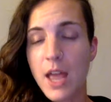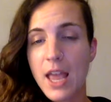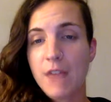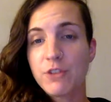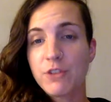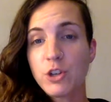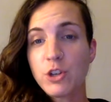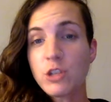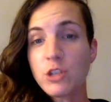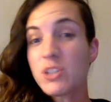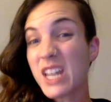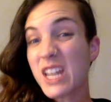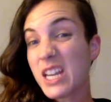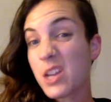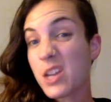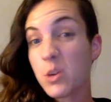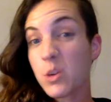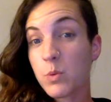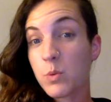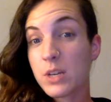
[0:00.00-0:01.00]
If you use any
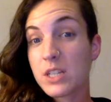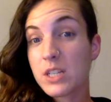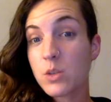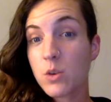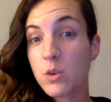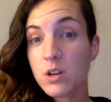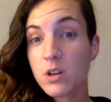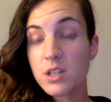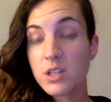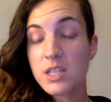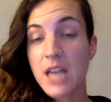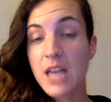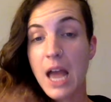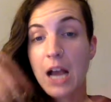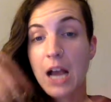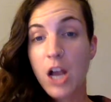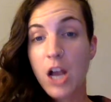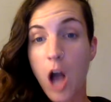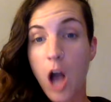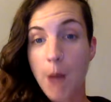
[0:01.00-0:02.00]
other resource,
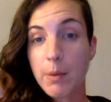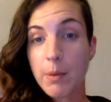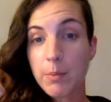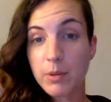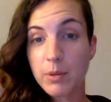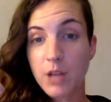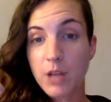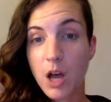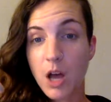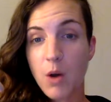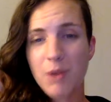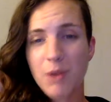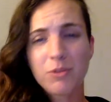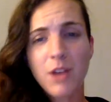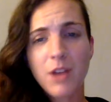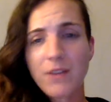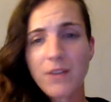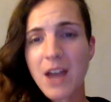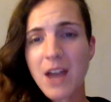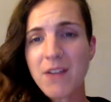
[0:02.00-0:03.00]
comment below. I would
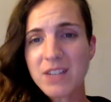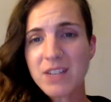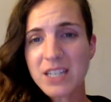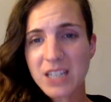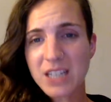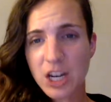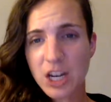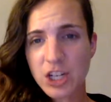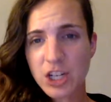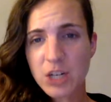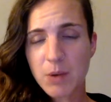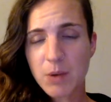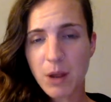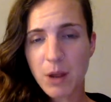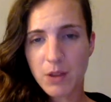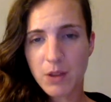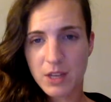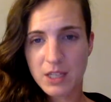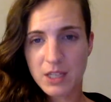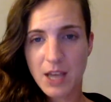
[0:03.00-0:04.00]
love to have a discussion
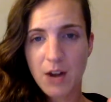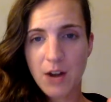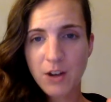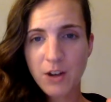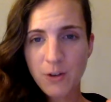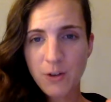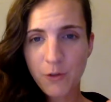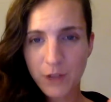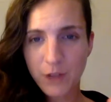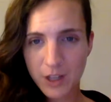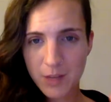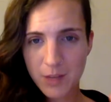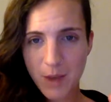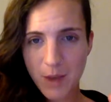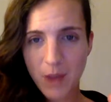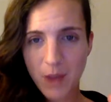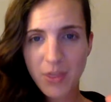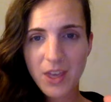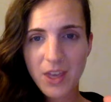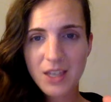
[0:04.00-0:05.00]
around this. How do you feel
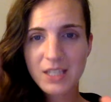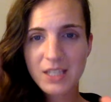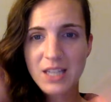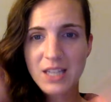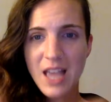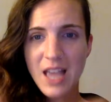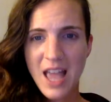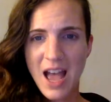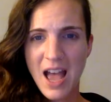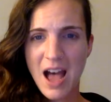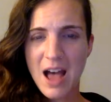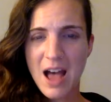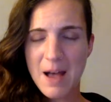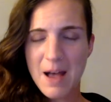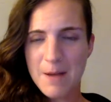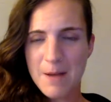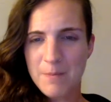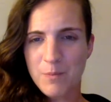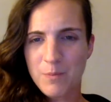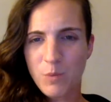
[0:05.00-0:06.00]
about this?
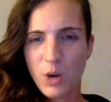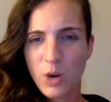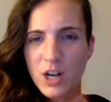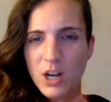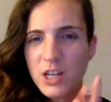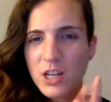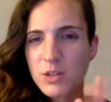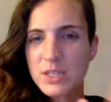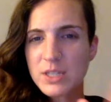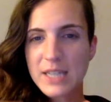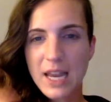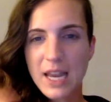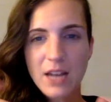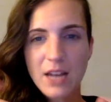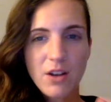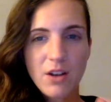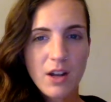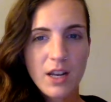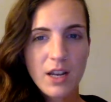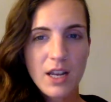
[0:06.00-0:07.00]
Where do you
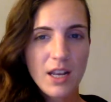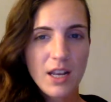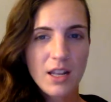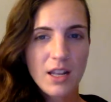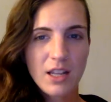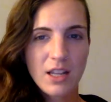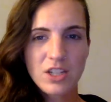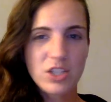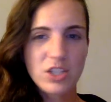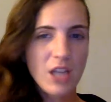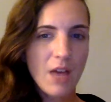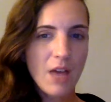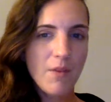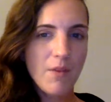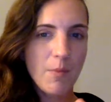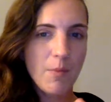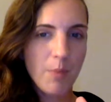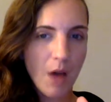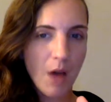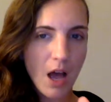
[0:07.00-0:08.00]
stand on it? And let's just have
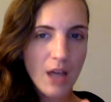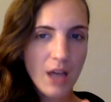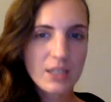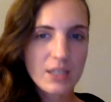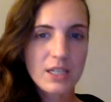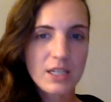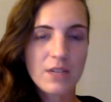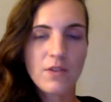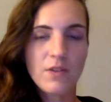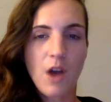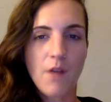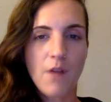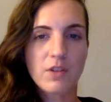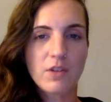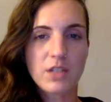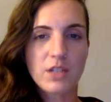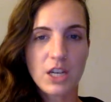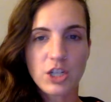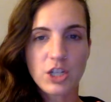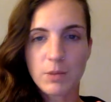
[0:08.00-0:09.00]
a positive
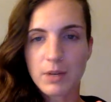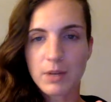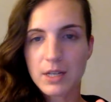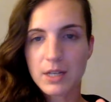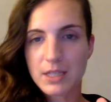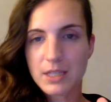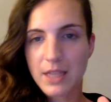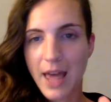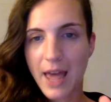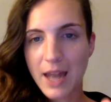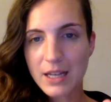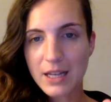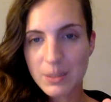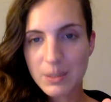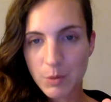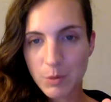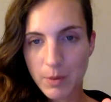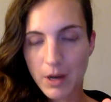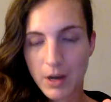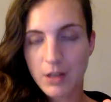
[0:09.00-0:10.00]
conversation, because that is
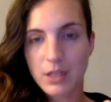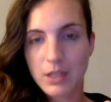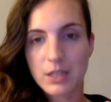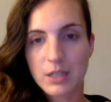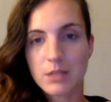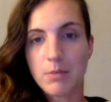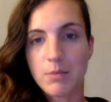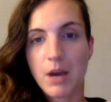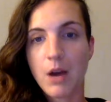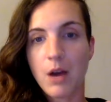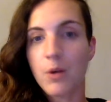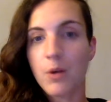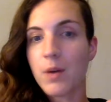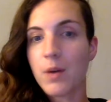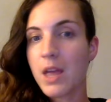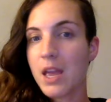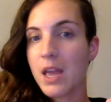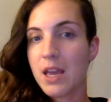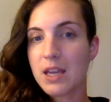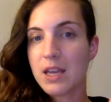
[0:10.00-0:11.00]
what parenting is about,
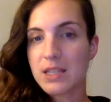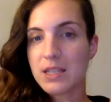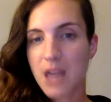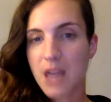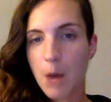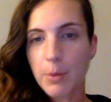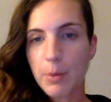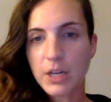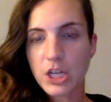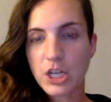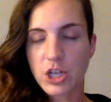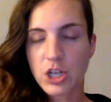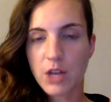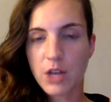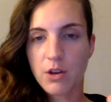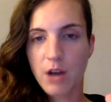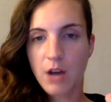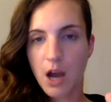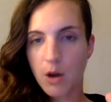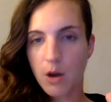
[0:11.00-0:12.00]
is helping each
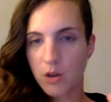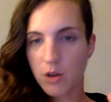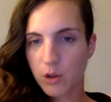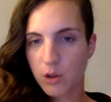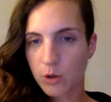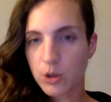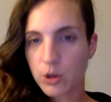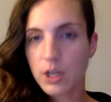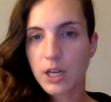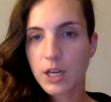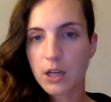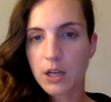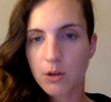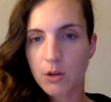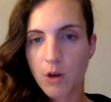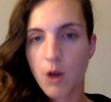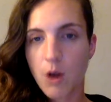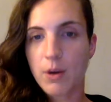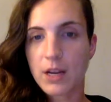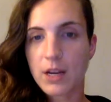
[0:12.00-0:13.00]
other out and learning and
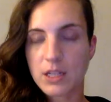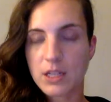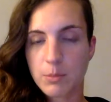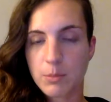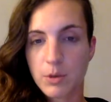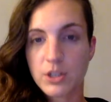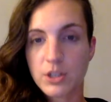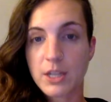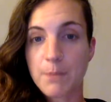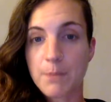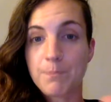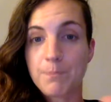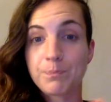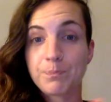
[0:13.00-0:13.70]
growing as a person.